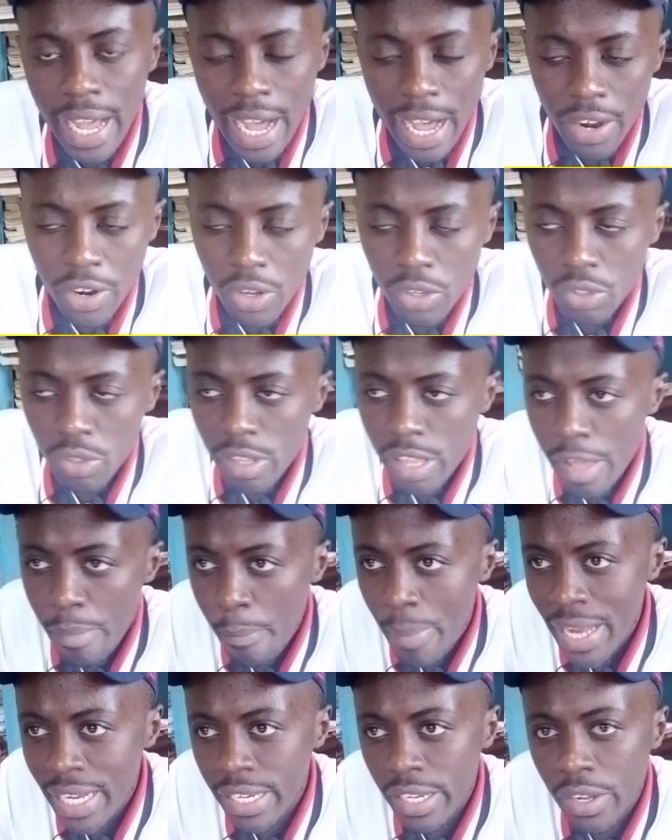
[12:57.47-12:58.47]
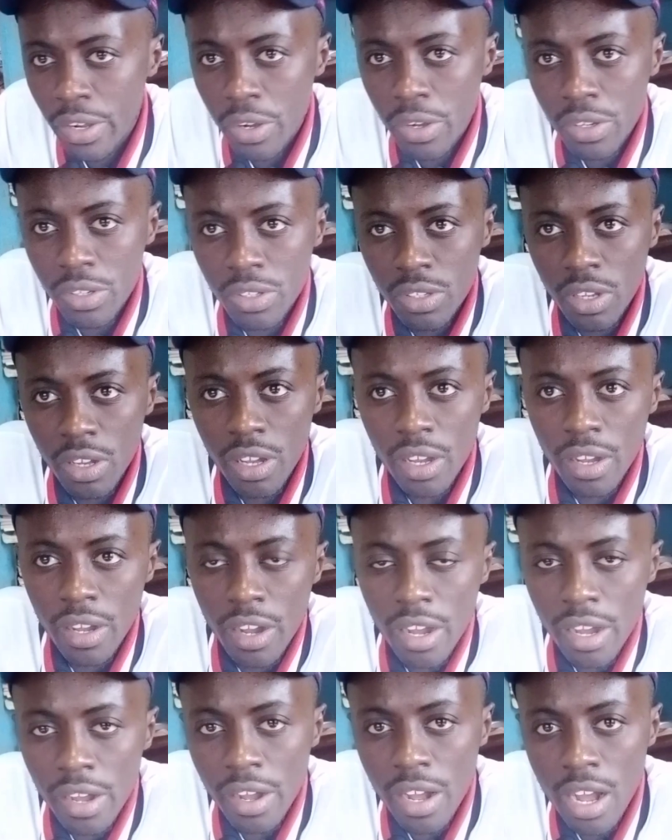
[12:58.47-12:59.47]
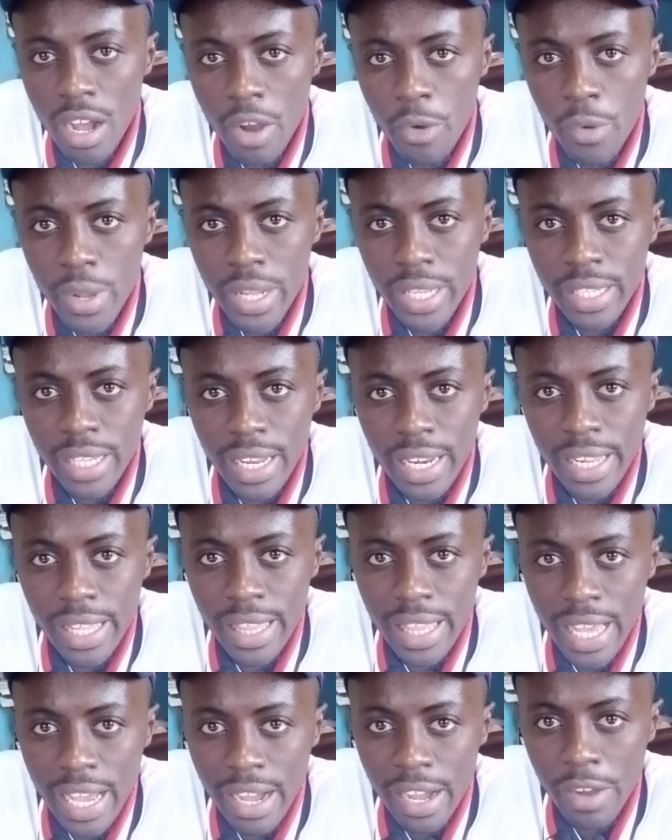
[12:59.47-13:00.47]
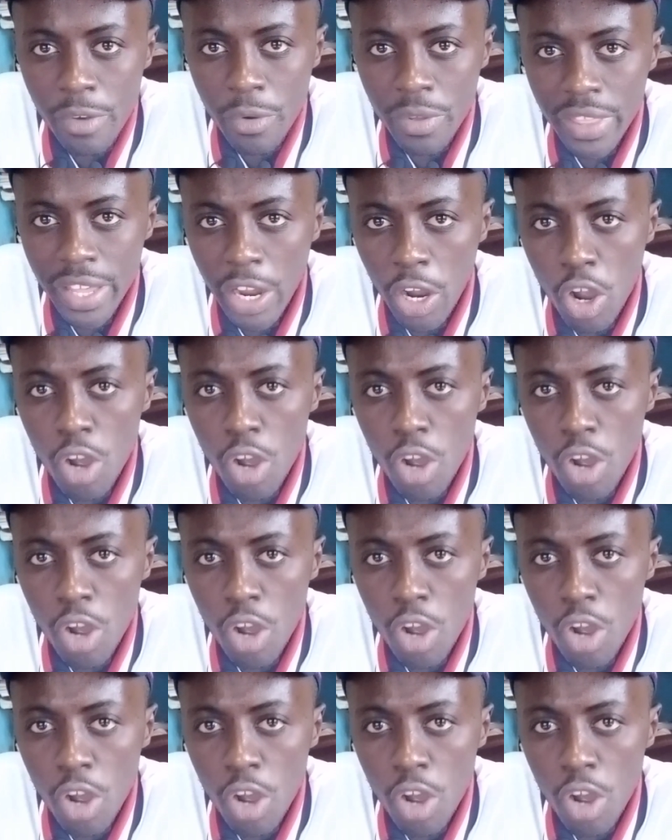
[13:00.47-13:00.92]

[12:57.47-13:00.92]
and also the particles which are in the